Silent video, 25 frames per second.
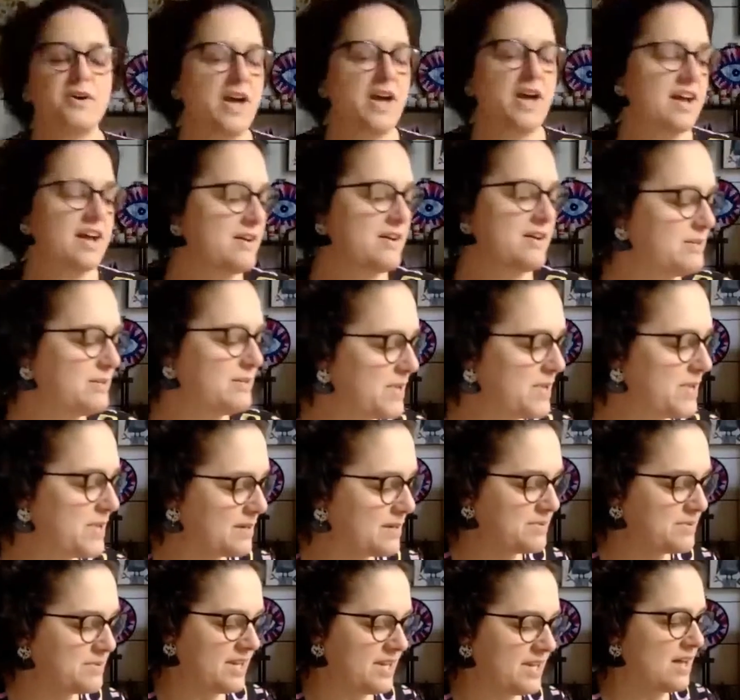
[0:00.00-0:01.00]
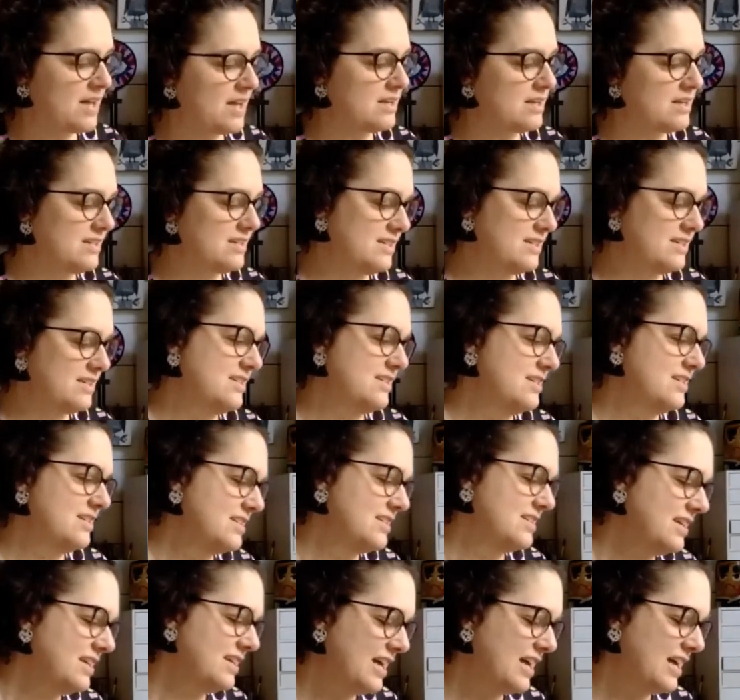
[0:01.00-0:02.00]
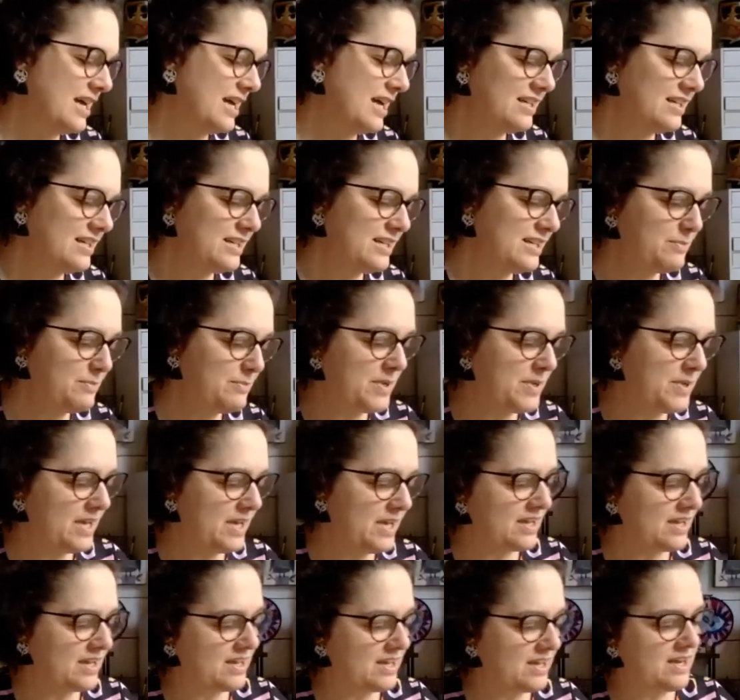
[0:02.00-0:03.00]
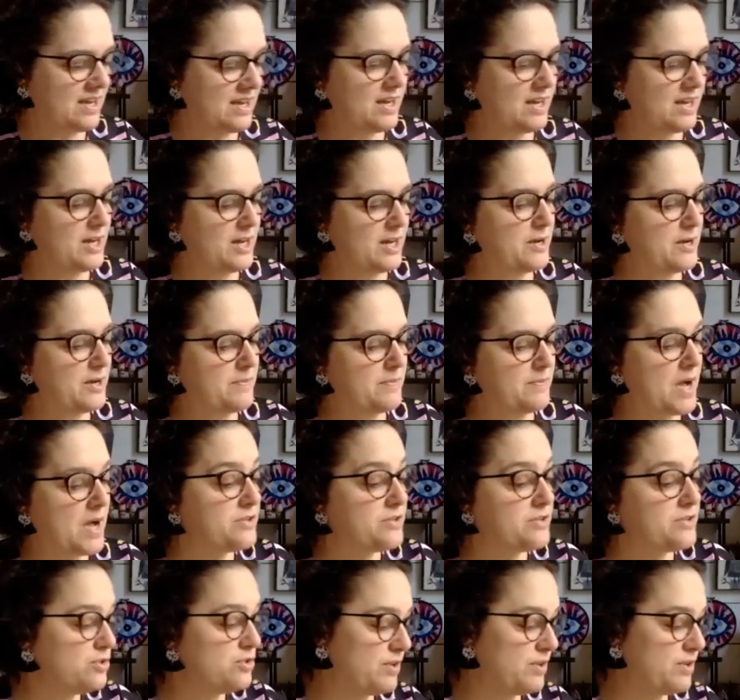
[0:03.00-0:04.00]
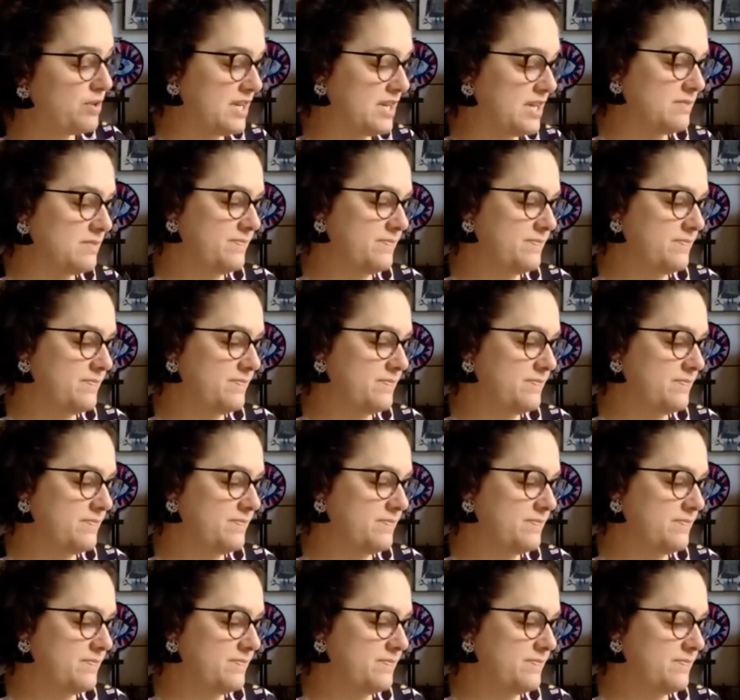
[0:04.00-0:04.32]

I'm gonna pick a pretty color. Okay. I'm gonna pick. Um, I'll do green.